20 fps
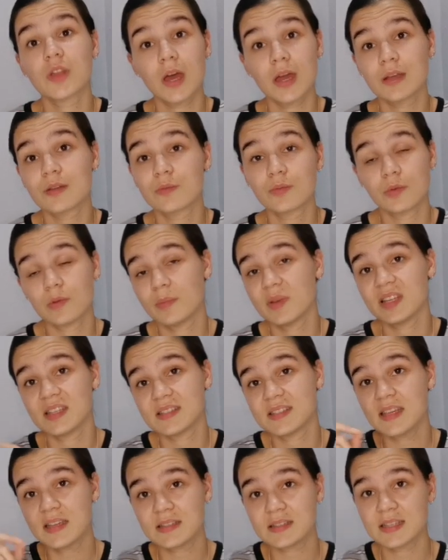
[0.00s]
that will be
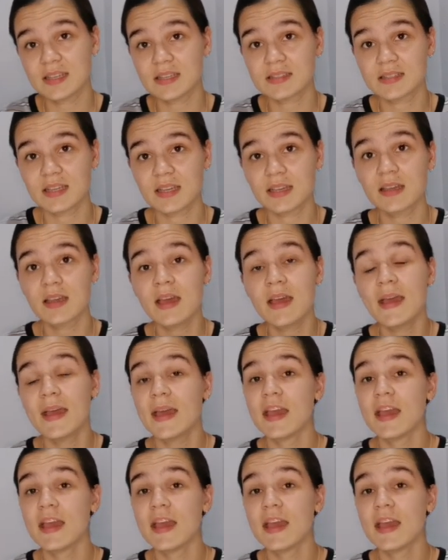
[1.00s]
tick, tick, tick.